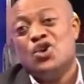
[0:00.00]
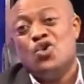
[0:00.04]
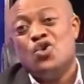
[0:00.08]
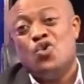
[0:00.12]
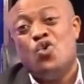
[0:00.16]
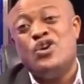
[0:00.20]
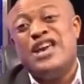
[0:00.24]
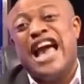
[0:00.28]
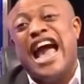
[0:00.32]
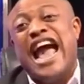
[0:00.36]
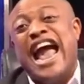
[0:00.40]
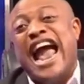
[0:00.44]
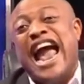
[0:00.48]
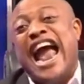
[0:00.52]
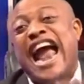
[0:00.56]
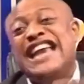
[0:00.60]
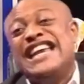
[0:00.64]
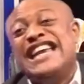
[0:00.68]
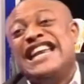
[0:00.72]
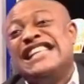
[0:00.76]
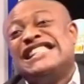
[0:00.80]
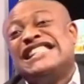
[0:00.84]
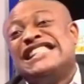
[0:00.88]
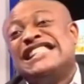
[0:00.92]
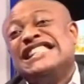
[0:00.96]
We are
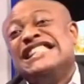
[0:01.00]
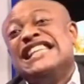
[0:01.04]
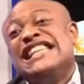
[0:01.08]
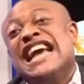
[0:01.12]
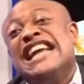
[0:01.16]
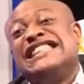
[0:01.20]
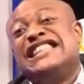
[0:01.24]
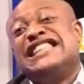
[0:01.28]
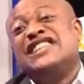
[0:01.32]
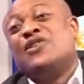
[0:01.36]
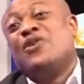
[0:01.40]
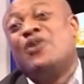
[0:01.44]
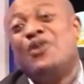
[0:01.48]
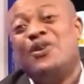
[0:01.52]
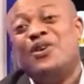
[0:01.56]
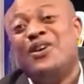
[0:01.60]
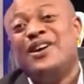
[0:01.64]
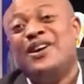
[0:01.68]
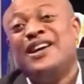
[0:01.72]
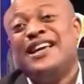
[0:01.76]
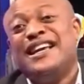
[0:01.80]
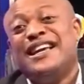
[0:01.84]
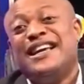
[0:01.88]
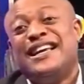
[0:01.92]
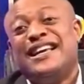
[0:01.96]
NDC Nientino.
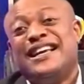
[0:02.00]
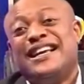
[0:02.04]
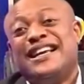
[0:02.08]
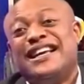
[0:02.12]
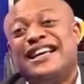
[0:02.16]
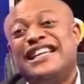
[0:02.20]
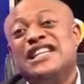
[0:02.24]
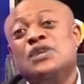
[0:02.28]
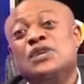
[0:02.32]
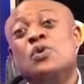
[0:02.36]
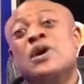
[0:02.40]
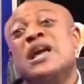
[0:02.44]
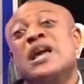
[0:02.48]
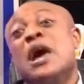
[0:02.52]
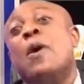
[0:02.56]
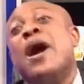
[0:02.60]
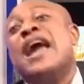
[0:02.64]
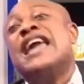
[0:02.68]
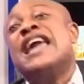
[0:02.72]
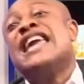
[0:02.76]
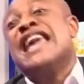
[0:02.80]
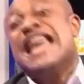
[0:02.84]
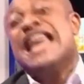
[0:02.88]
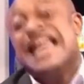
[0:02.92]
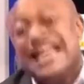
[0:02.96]
We are
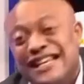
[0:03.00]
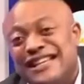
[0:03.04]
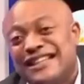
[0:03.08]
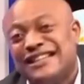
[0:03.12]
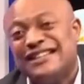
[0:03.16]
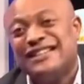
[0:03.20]
he